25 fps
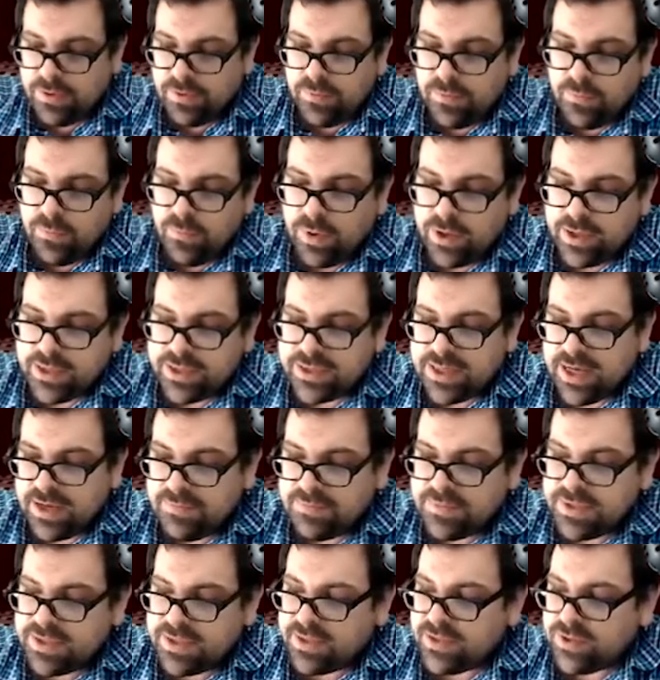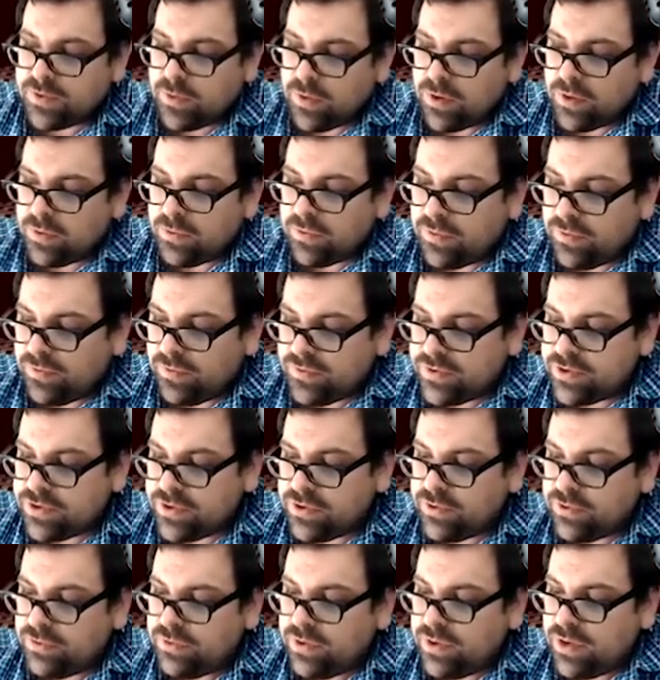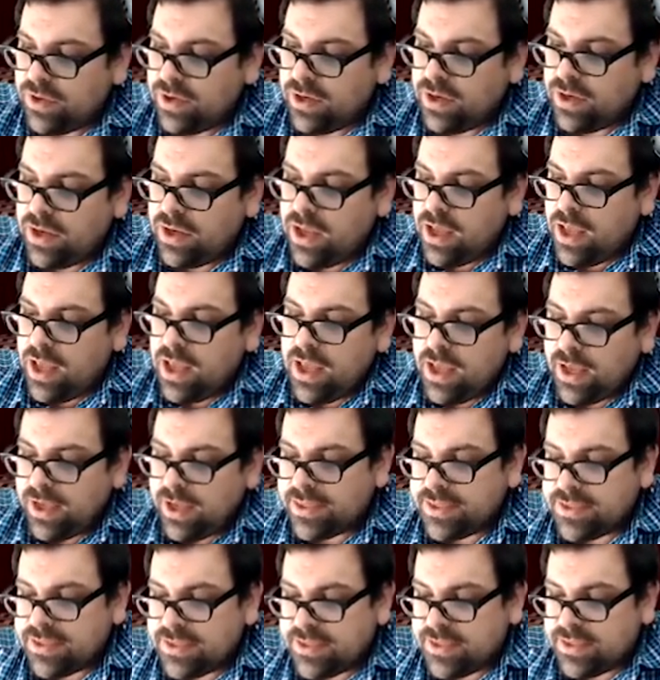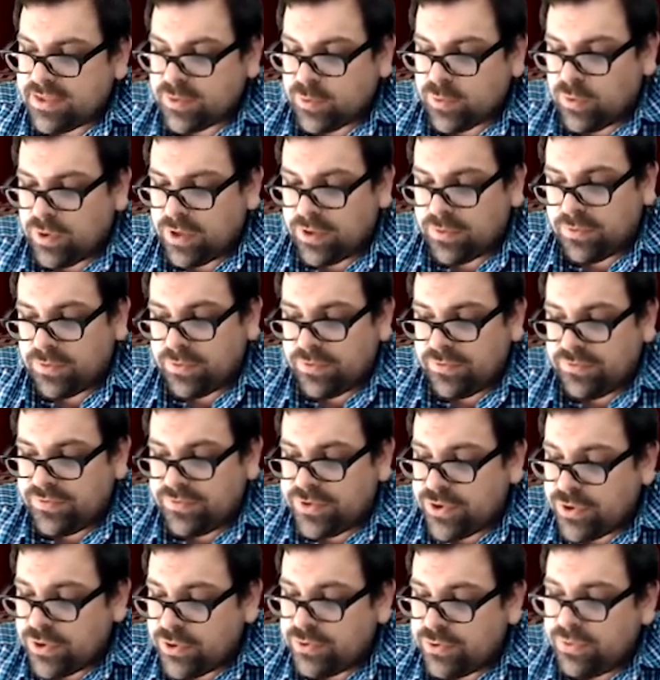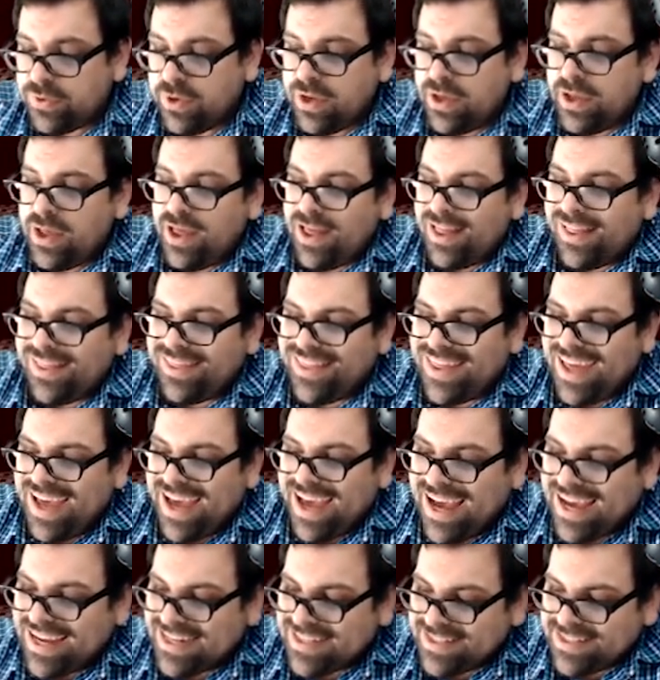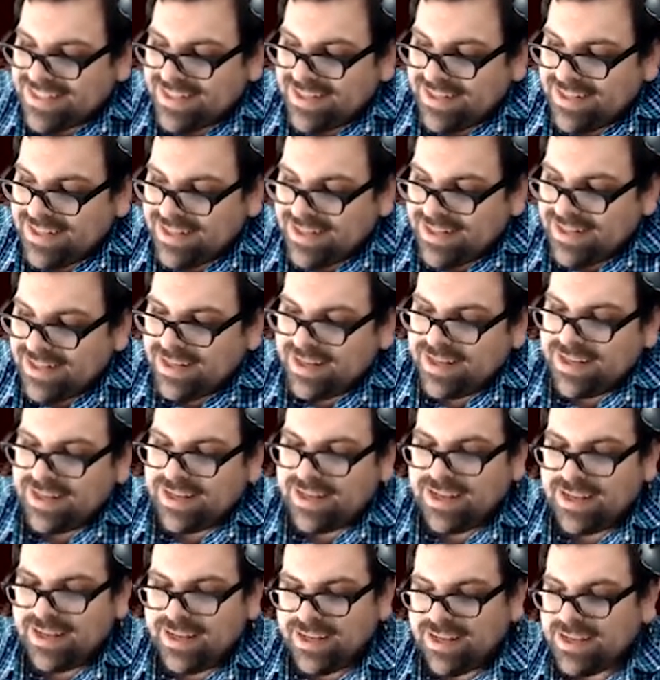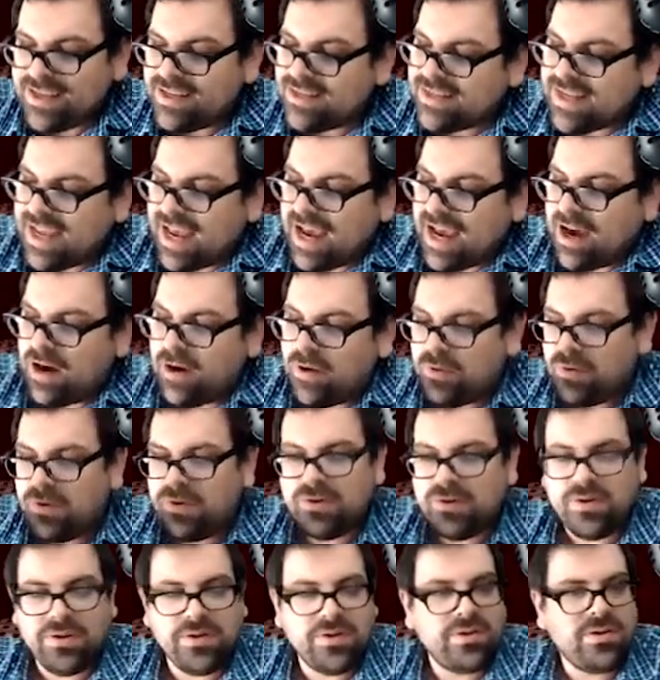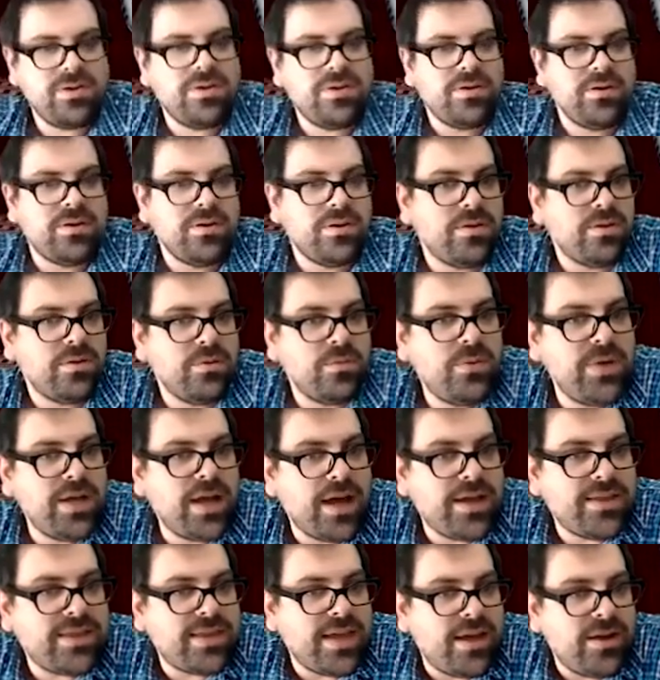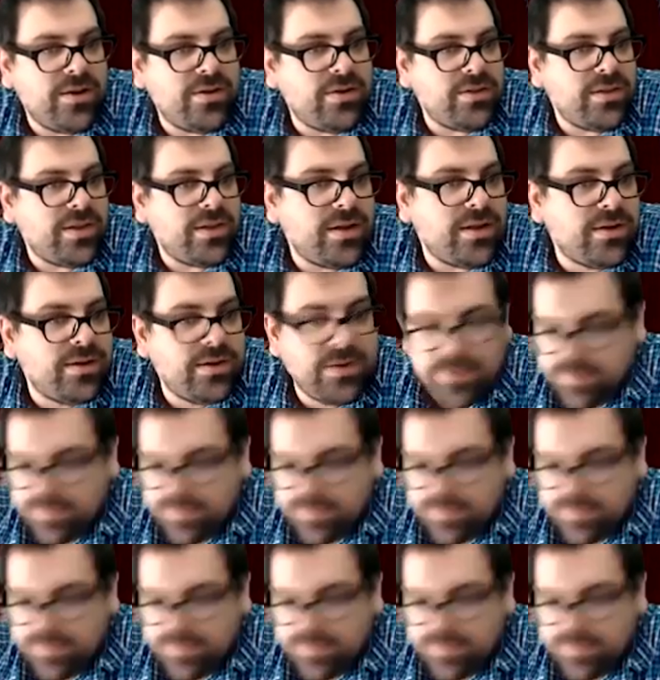1 times the square root of 2 is the square root of 2. That is how we got that earlier.